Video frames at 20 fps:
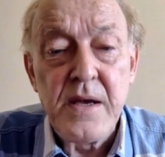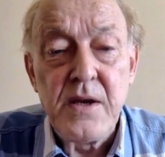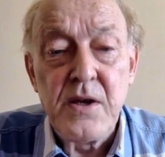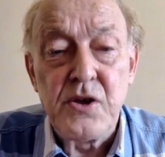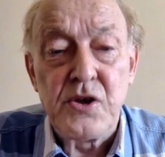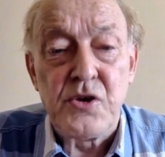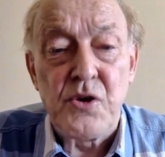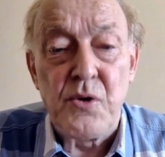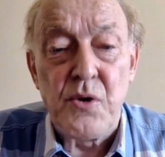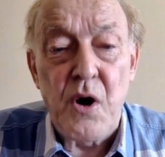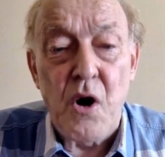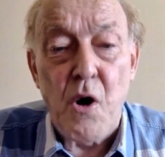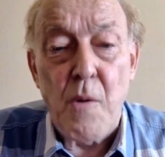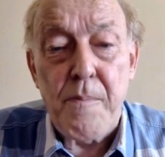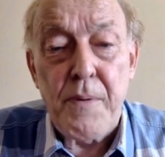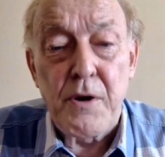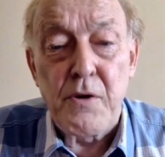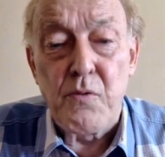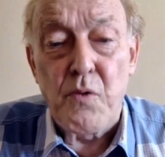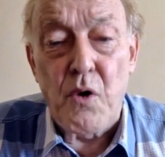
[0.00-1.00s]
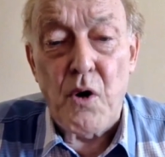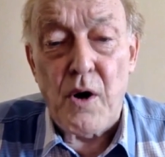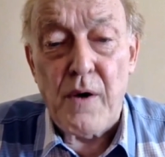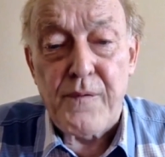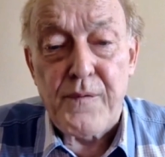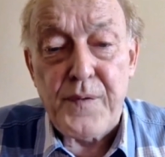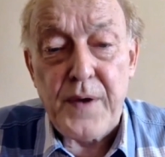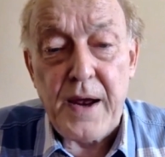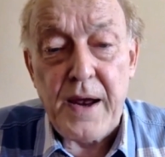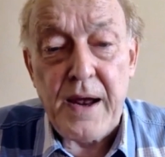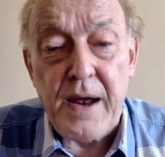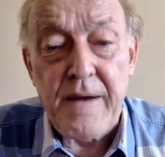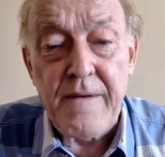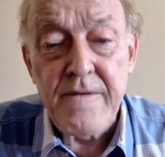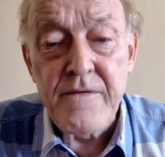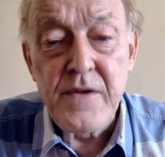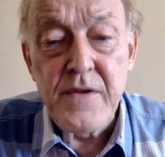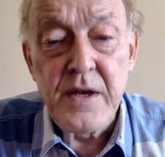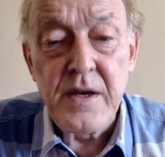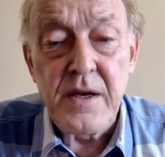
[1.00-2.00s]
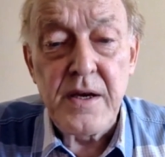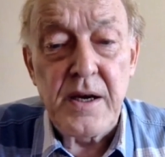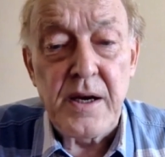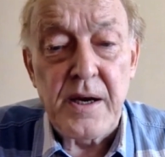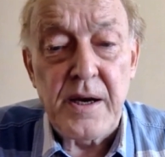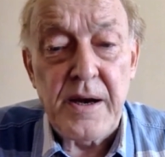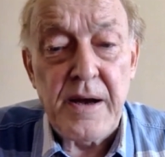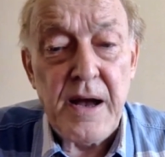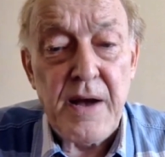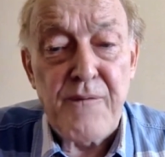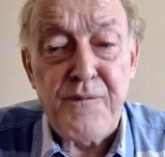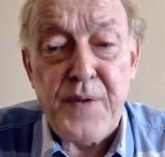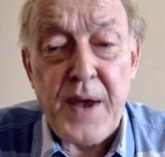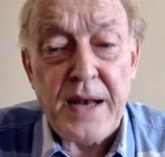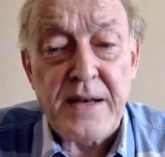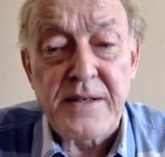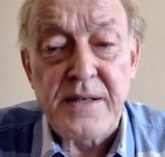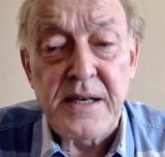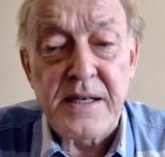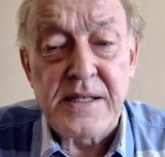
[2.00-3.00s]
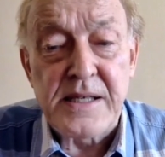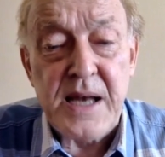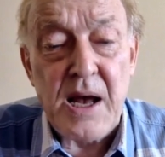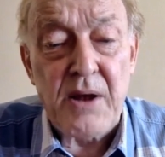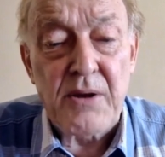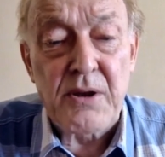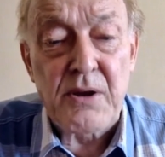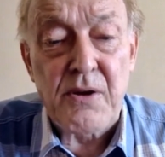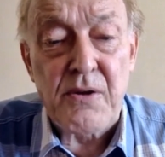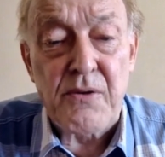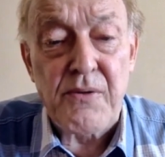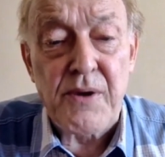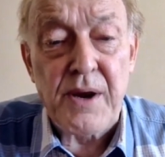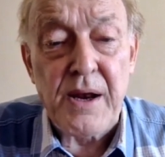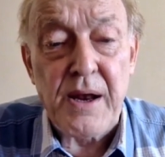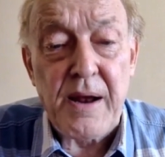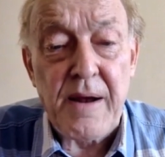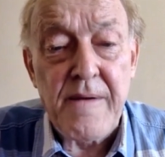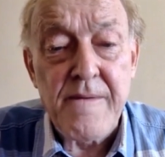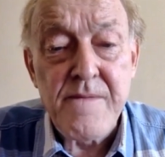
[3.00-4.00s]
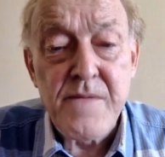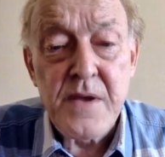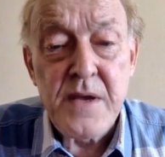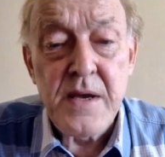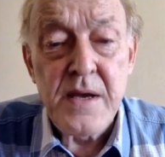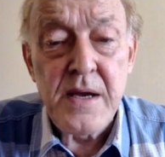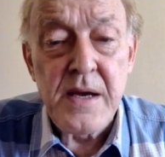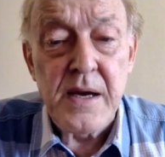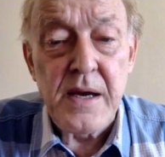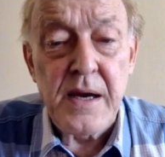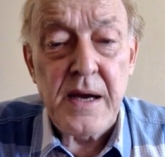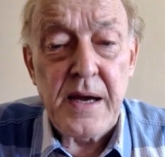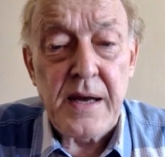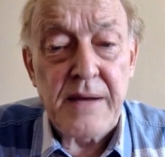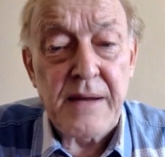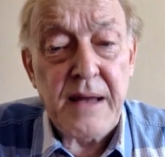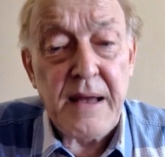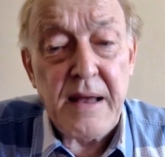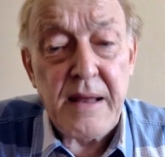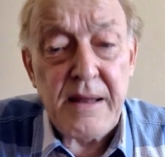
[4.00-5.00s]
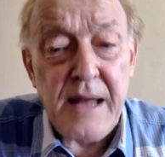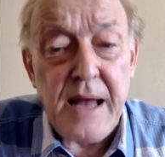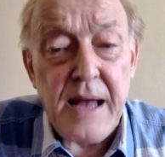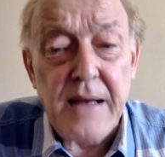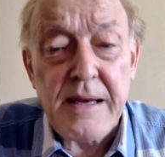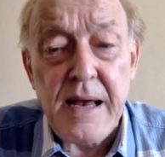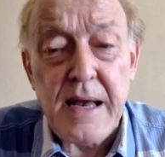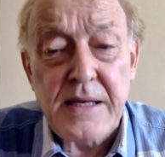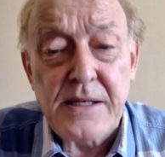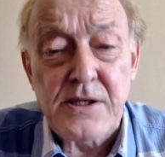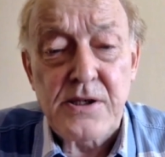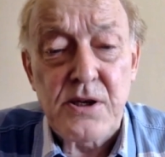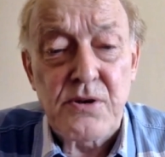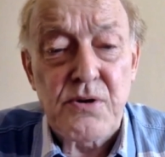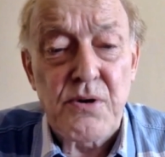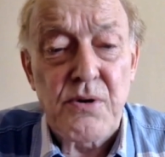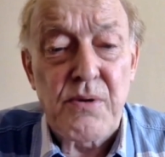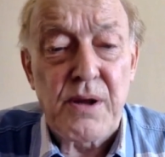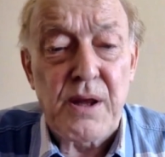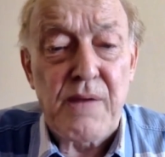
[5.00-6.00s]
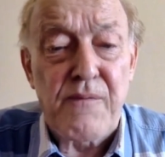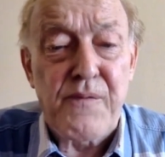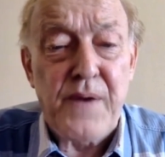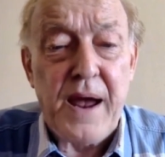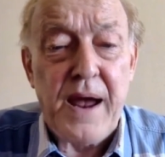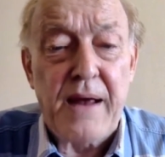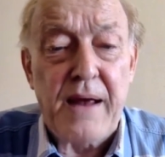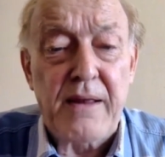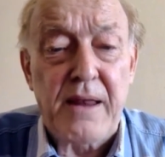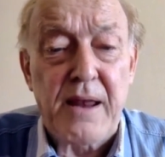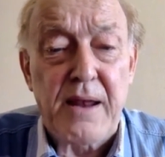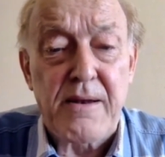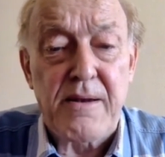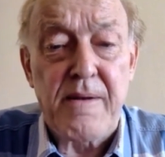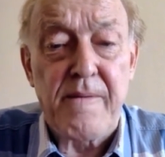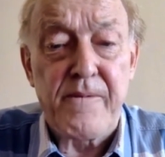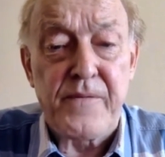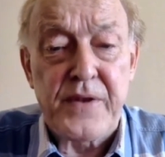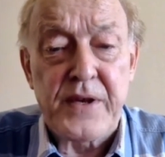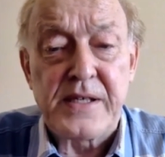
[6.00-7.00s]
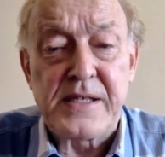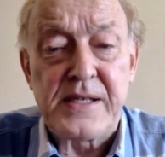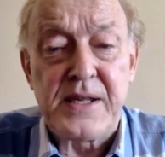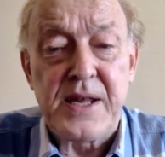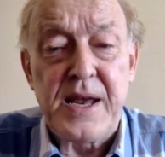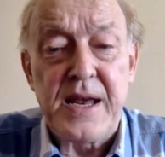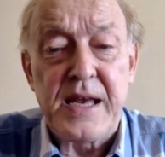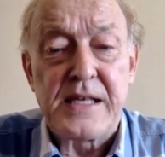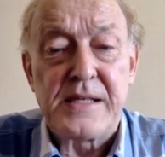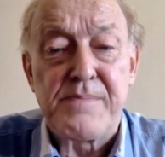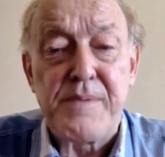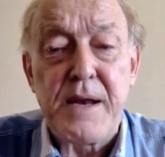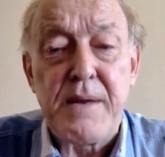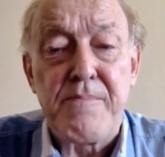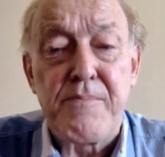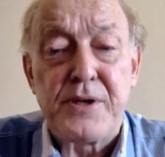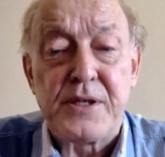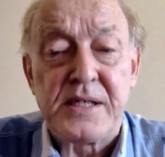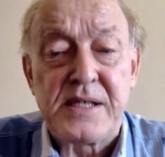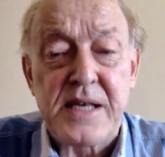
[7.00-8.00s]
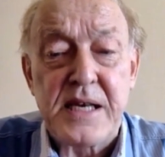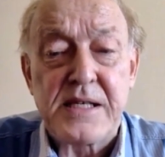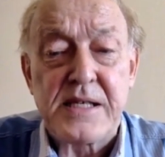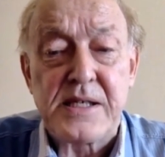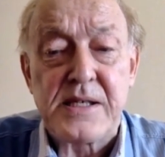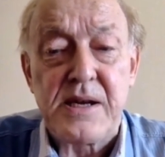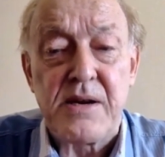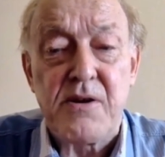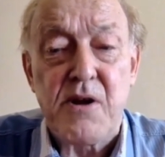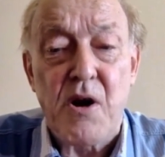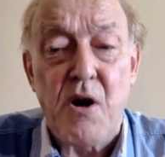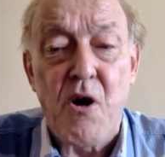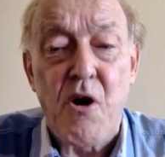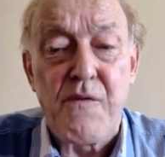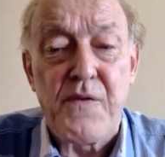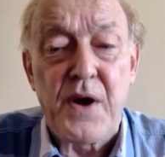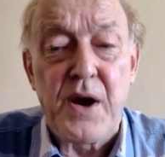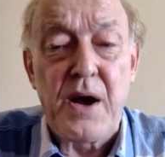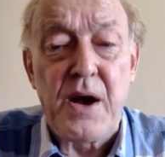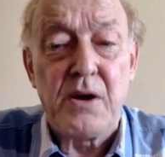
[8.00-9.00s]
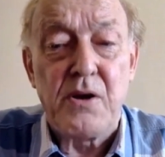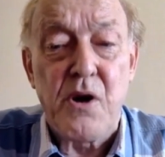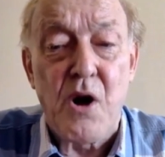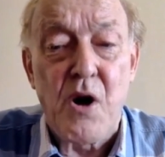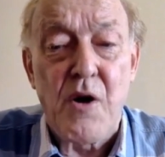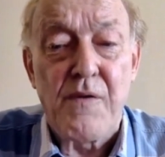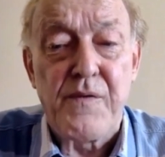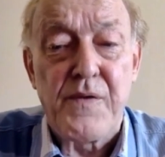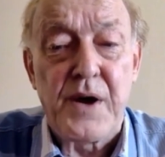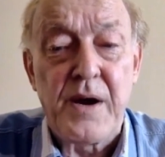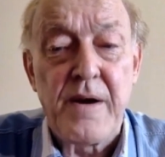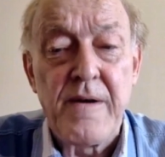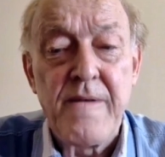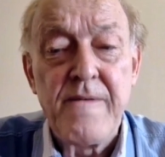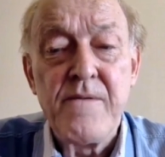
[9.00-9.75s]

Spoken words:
to open warfare affecting South Korea. And that has to do with the fact that this thing has been persistent over and over